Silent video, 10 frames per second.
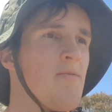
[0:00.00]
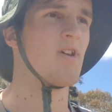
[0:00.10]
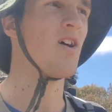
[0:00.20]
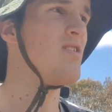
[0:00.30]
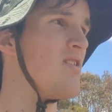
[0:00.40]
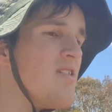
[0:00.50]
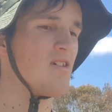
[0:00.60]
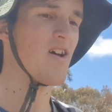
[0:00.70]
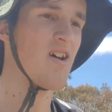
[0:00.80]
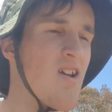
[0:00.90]
But other than
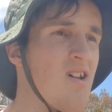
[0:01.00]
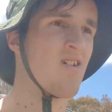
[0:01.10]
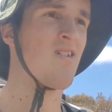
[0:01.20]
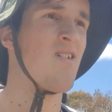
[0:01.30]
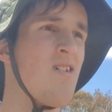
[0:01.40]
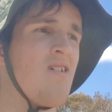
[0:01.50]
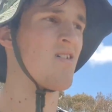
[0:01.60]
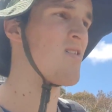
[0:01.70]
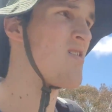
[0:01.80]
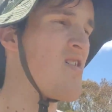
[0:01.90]
that,
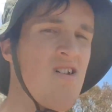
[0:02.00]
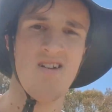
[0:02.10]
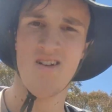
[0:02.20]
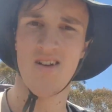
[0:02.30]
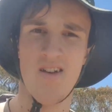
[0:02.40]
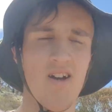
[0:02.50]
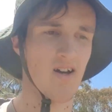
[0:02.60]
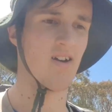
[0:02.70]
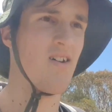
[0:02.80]
yeah.